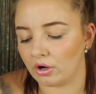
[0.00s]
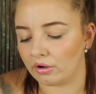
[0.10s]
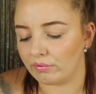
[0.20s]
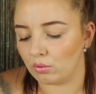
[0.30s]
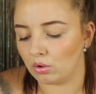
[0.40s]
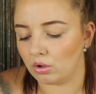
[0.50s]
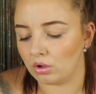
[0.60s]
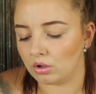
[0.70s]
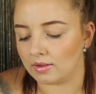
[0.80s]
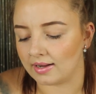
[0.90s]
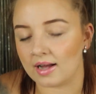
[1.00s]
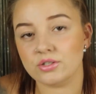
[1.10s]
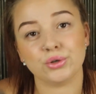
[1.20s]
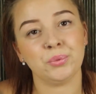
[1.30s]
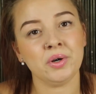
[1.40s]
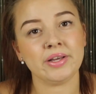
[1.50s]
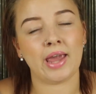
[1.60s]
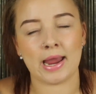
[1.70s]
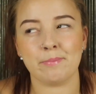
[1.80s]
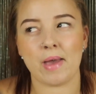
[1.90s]
for like, I do want to
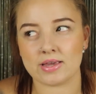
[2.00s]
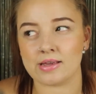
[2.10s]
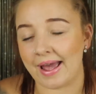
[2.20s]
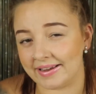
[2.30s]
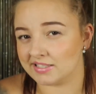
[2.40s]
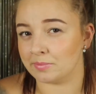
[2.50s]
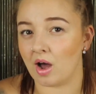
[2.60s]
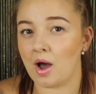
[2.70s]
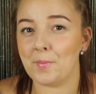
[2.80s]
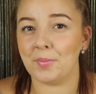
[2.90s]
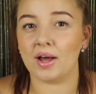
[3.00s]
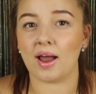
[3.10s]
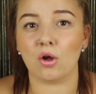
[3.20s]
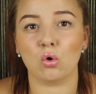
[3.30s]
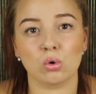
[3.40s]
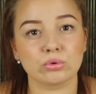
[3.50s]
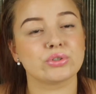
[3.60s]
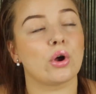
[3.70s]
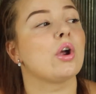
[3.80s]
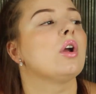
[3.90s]
keep making ASMR, but I
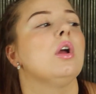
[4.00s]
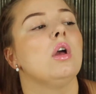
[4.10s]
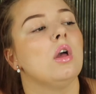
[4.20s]
also